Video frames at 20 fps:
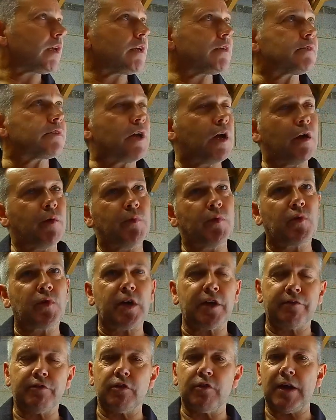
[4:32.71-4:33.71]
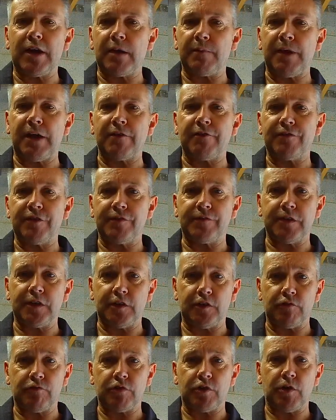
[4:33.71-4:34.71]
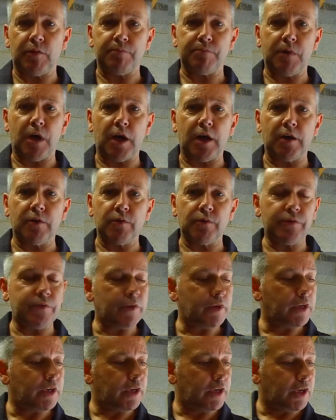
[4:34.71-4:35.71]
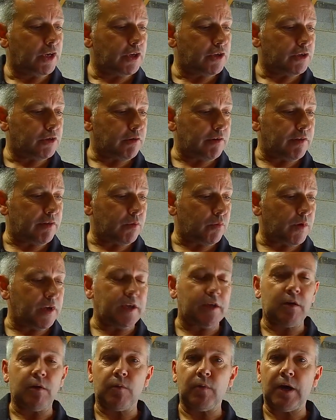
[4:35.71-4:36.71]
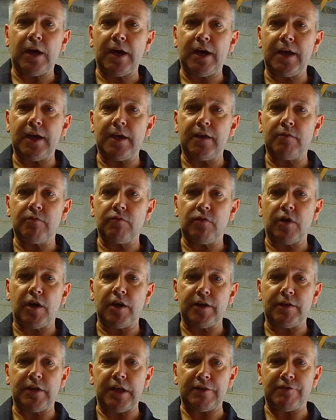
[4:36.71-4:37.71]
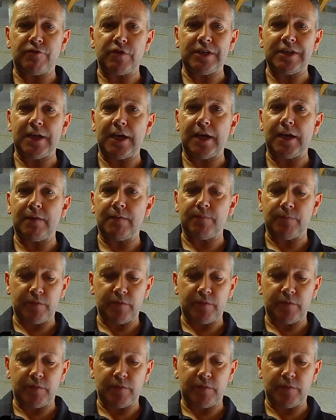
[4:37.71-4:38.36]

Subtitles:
So we'll cover around about 1,500 odd miles during the week away, riding every day.